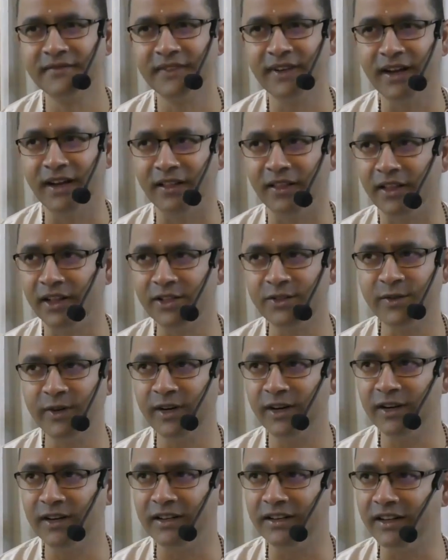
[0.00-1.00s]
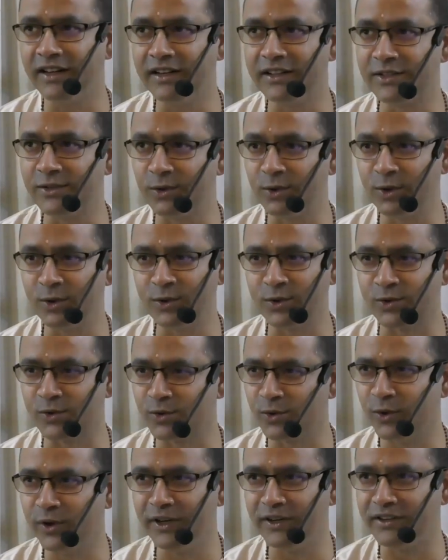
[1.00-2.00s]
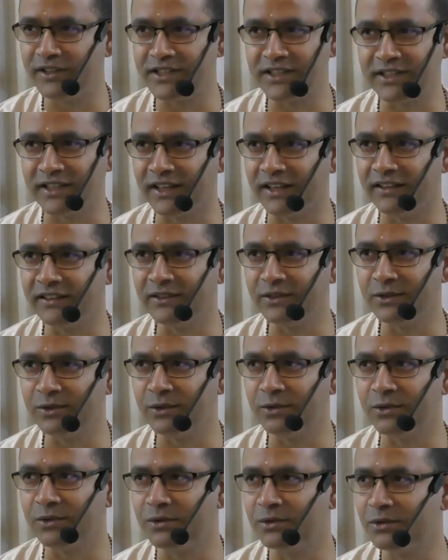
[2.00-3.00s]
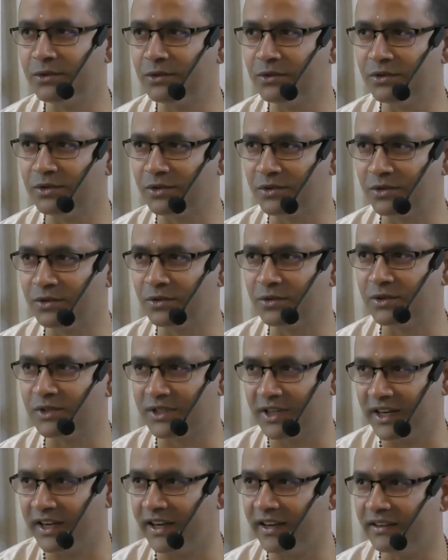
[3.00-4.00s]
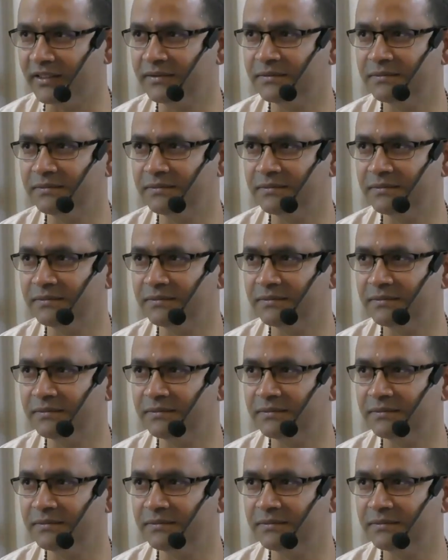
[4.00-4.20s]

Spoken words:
And that's where it gets, so interesting to study.